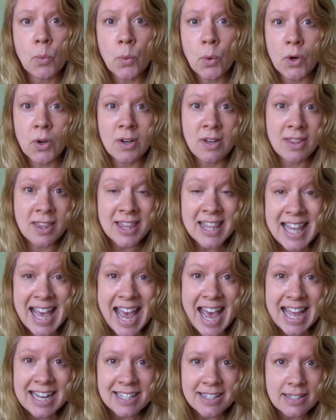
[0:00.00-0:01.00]
word
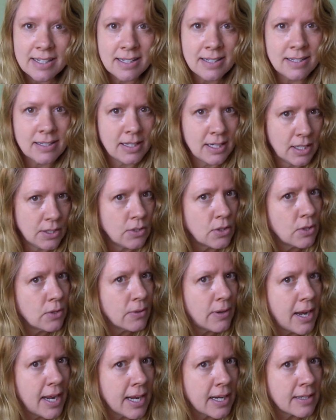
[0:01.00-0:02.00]
that is
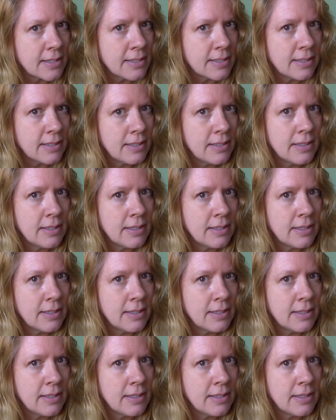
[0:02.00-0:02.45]
incorrect